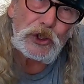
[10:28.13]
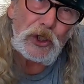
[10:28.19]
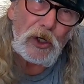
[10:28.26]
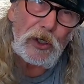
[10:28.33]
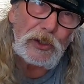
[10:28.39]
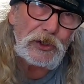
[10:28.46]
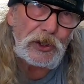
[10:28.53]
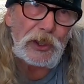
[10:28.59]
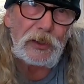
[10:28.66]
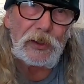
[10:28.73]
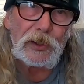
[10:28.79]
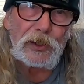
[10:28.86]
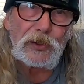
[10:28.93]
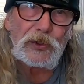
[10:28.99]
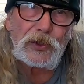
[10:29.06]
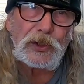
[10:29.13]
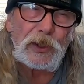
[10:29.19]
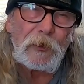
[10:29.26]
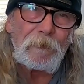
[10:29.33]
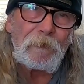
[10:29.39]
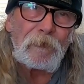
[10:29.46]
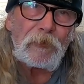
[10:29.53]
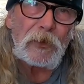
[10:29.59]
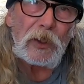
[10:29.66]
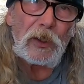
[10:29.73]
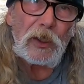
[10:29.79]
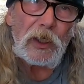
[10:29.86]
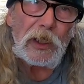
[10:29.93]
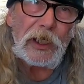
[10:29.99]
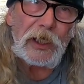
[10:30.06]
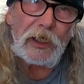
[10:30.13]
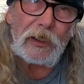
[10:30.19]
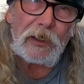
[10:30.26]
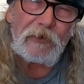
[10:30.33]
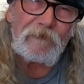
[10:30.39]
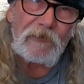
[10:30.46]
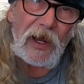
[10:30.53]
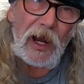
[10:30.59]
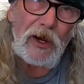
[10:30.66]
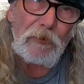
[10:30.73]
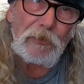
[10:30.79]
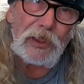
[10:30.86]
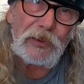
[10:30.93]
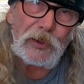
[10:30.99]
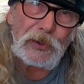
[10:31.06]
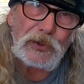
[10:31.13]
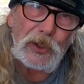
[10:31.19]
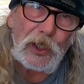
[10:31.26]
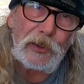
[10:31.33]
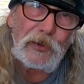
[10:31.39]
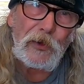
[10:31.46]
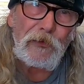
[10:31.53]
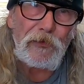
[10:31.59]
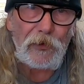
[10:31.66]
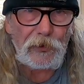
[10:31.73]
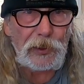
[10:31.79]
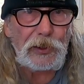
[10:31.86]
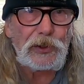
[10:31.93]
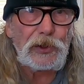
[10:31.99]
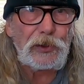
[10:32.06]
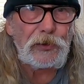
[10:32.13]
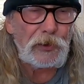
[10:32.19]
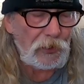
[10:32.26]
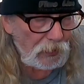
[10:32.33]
charging this in an environment that's under 32